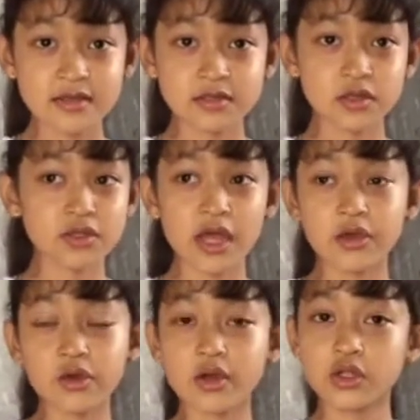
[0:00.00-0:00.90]
so
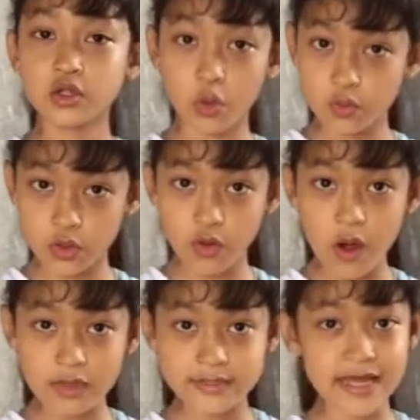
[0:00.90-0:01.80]
that don't go
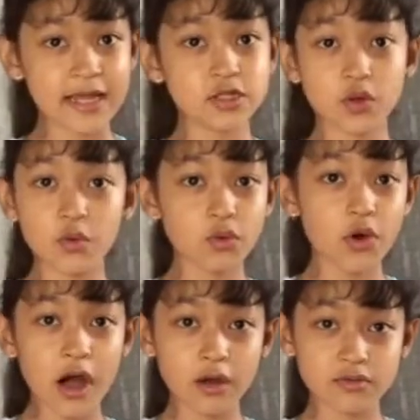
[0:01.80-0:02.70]
outside. Don't go
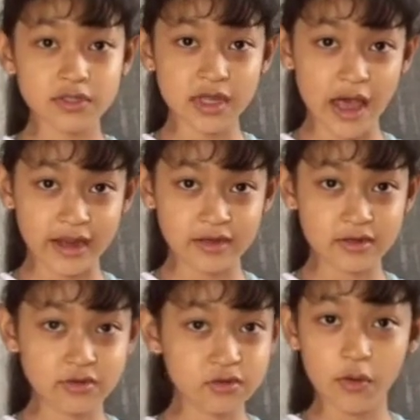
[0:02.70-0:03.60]
outside.
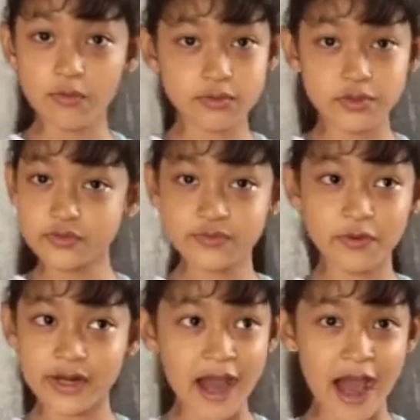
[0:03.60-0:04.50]
Don't do
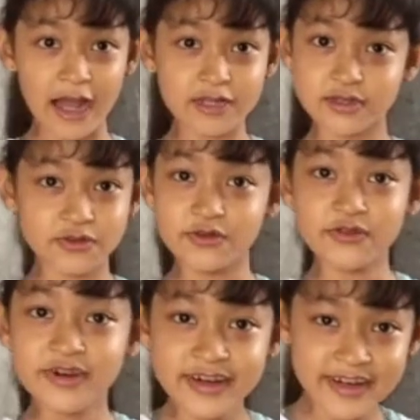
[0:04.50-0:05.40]
what I do.